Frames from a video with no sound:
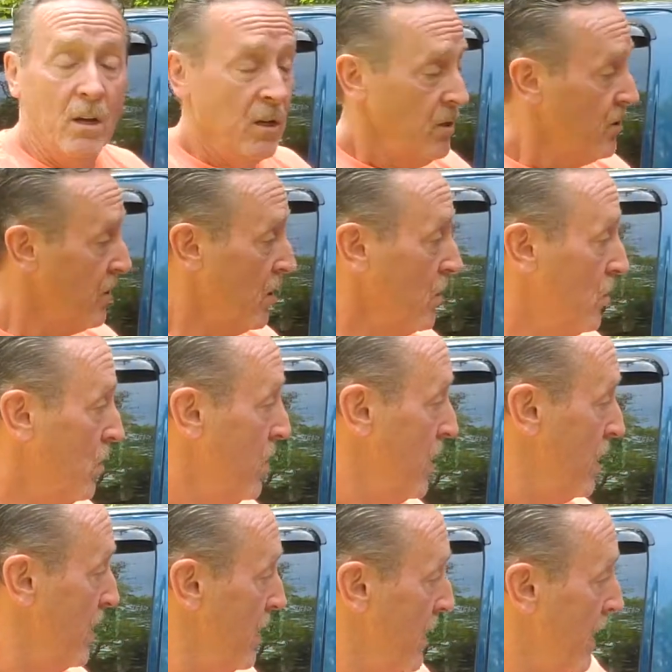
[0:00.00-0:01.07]
So
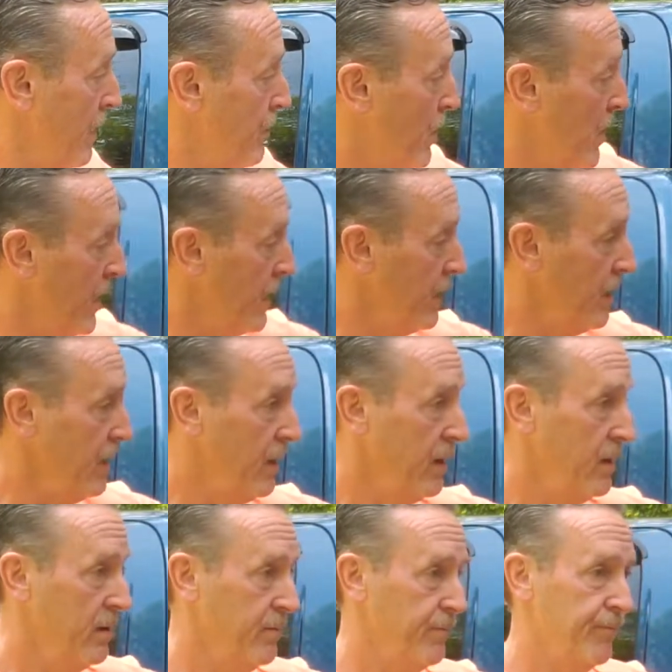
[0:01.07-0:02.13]
I
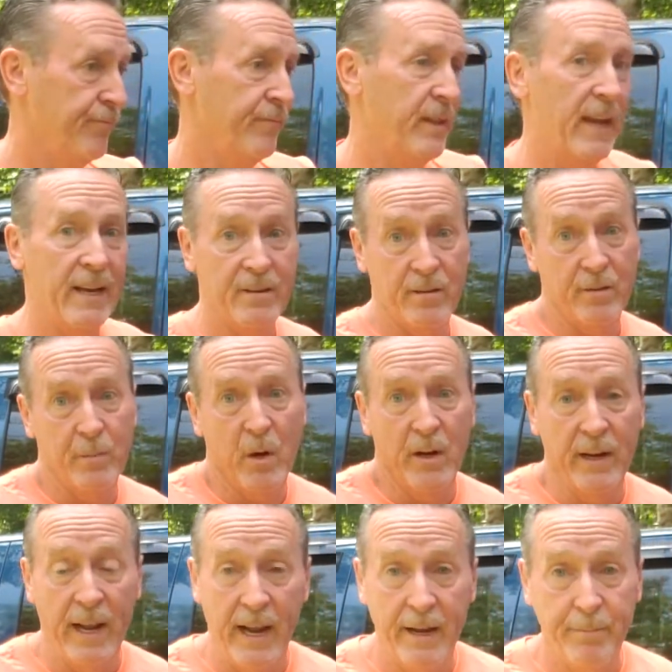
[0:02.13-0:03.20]
actually bought
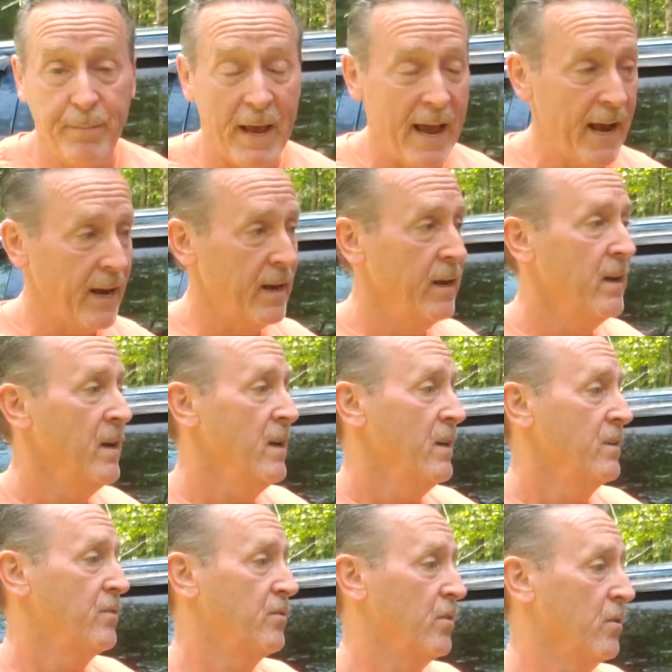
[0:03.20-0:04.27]
an 8-pack,
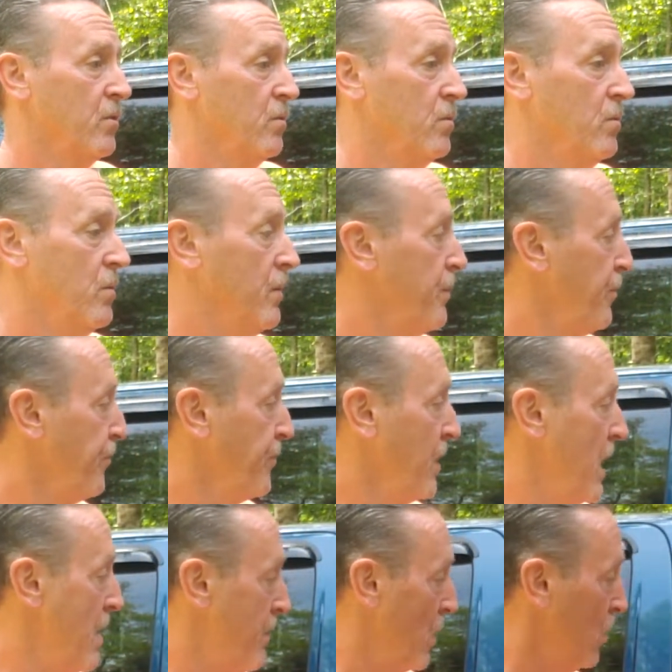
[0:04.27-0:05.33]
so
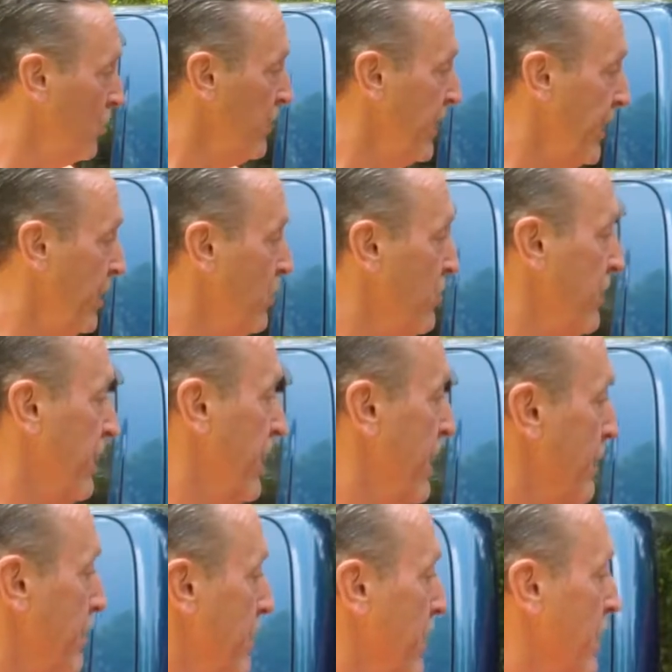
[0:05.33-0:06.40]
I'm only using
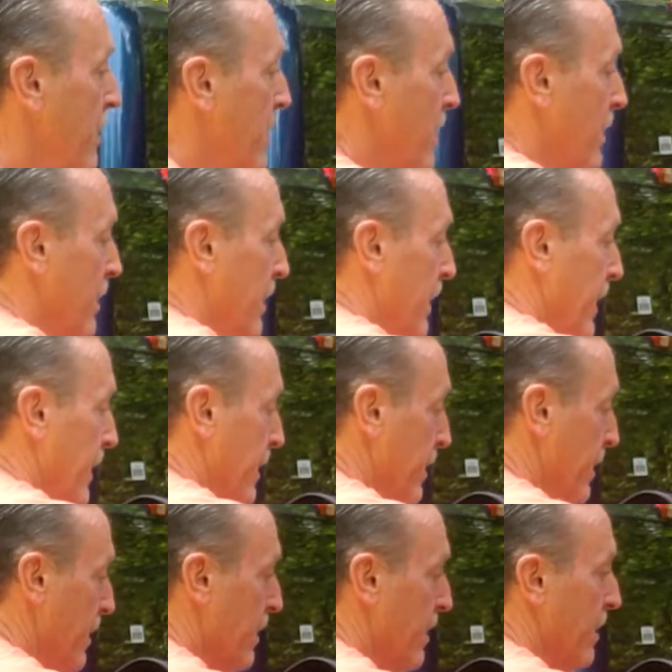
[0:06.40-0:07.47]
them
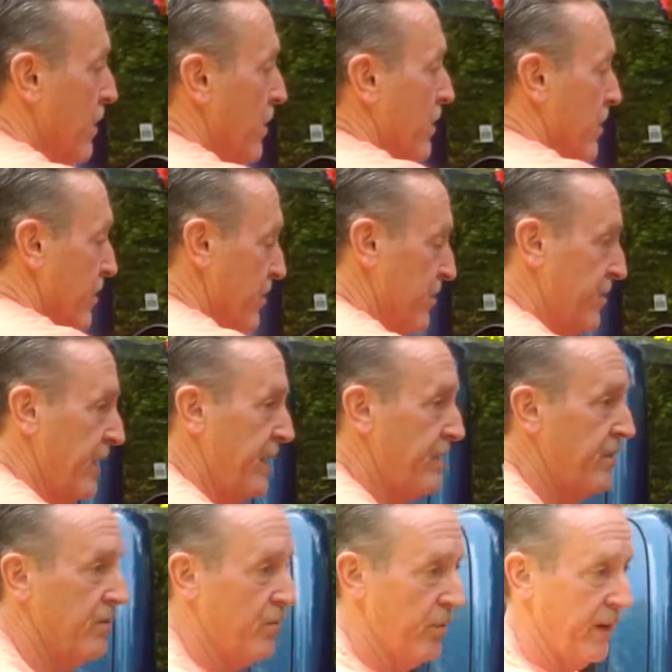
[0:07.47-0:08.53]
in the
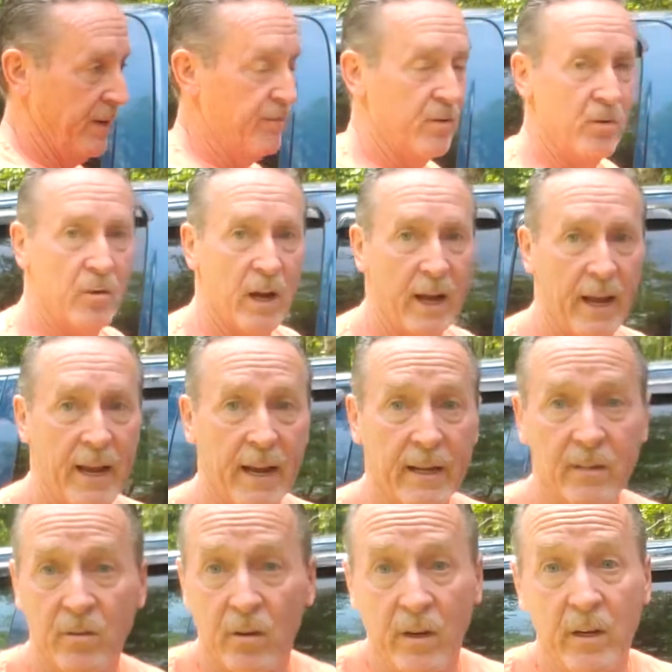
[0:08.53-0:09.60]
seats. We have 2
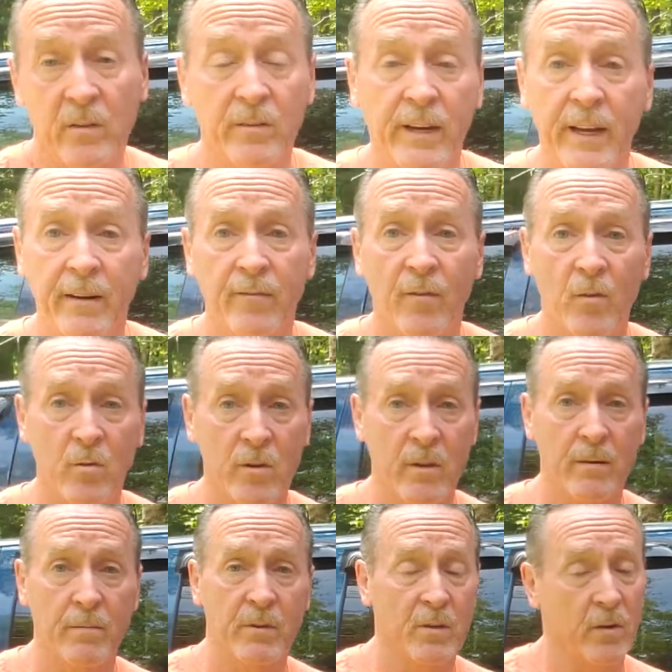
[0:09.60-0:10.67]
kayaks, so I only need 4 of
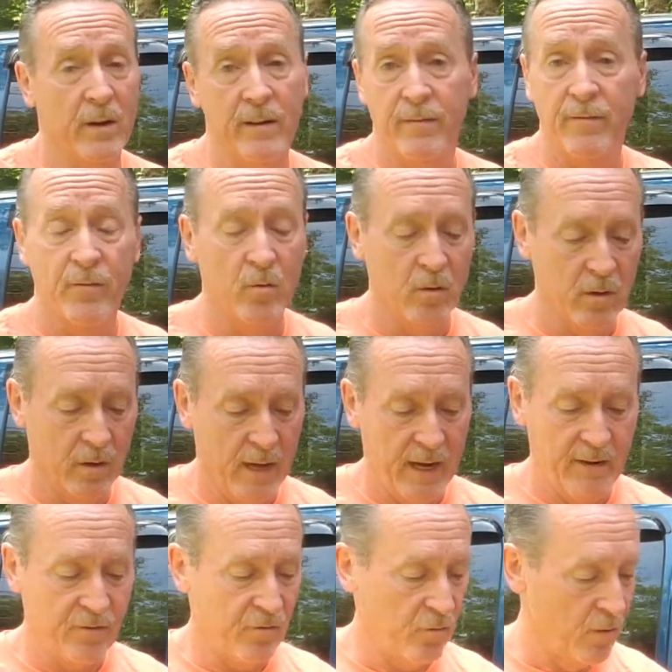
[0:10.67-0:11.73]
them, so I have 4
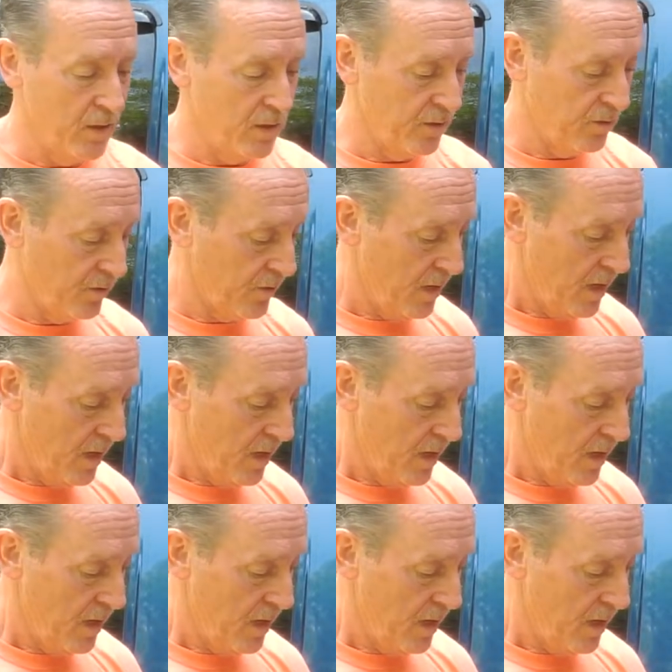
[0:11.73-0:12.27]
extra ones.